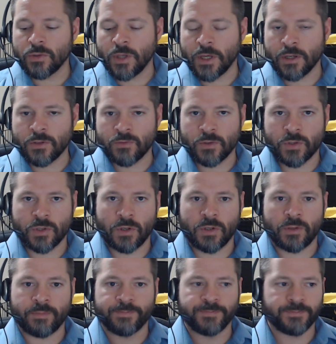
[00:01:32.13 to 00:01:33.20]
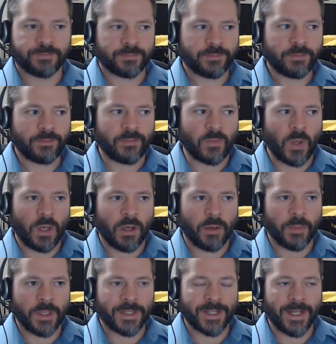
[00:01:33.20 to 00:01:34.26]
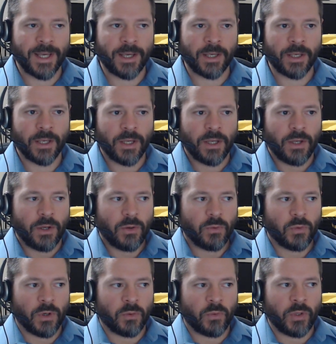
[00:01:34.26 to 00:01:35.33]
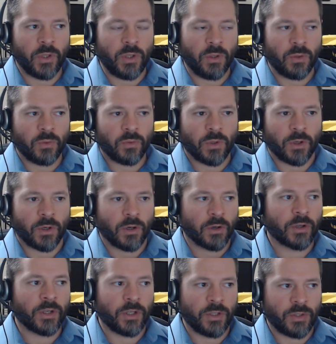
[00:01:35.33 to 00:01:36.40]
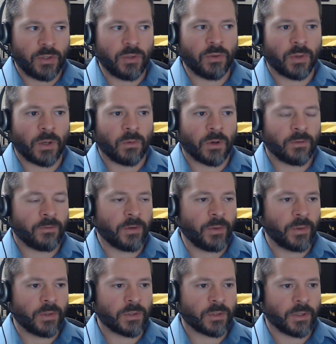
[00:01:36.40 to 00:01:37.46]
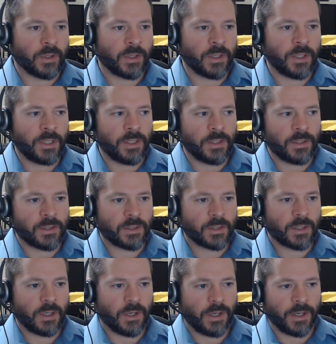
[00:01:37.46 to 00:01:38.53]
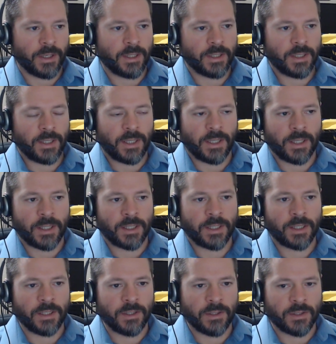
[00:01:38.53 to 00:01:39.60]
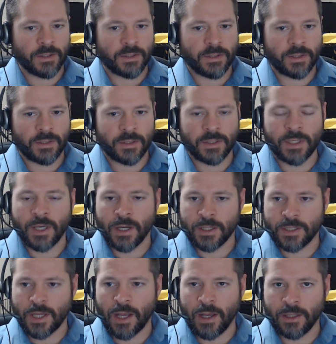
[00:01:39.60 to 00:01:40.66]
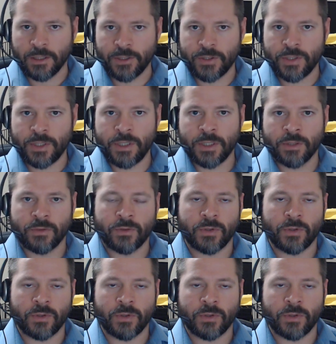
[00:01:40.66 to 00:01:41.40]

That is for certain. And today, what we are going to do, what I want to focus on, is Kant and his deontology.